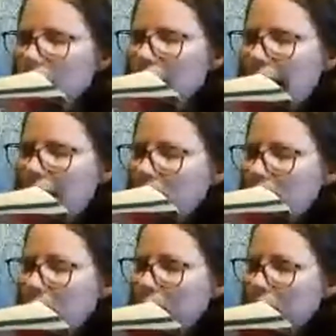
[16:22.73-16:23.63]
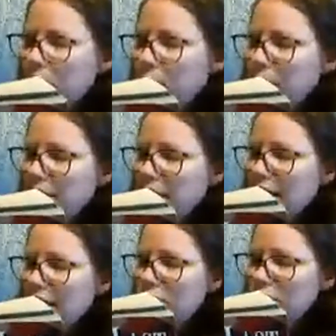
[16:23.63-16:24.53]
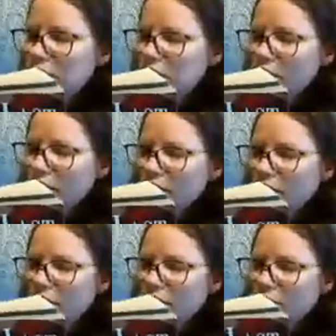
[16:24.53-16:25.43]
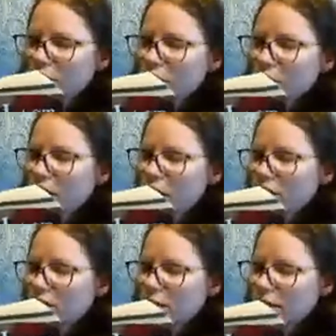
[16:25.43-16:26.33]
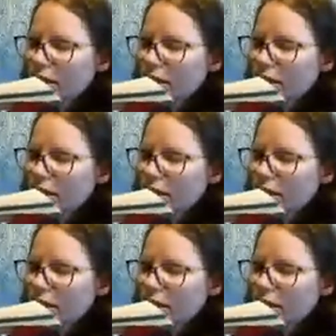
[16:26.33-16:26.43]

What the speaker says: Cabinet members were being taken to secure undisclosed locations